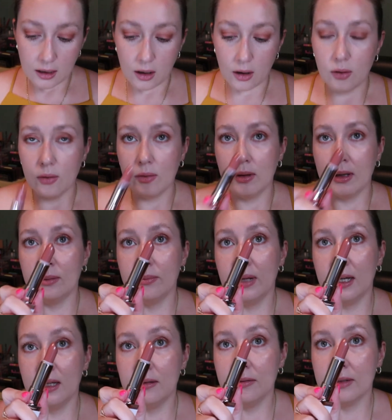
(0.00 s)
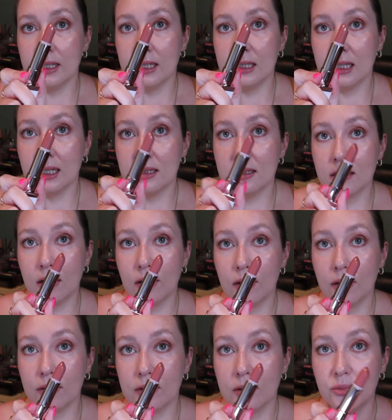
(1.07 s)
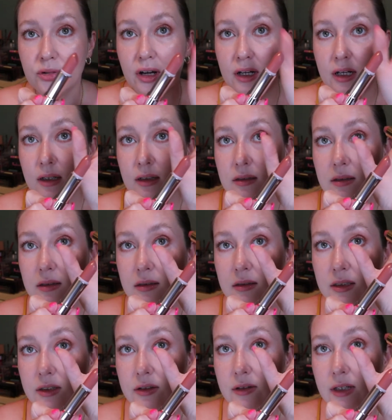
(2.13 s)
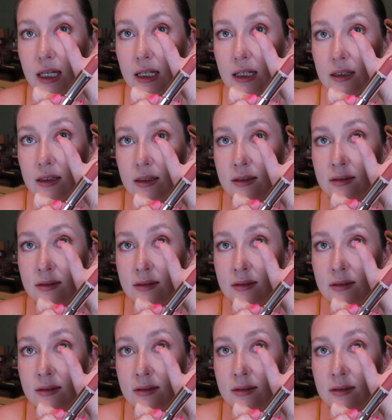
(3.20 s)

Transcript: Oh, and by the way, that's all the product you get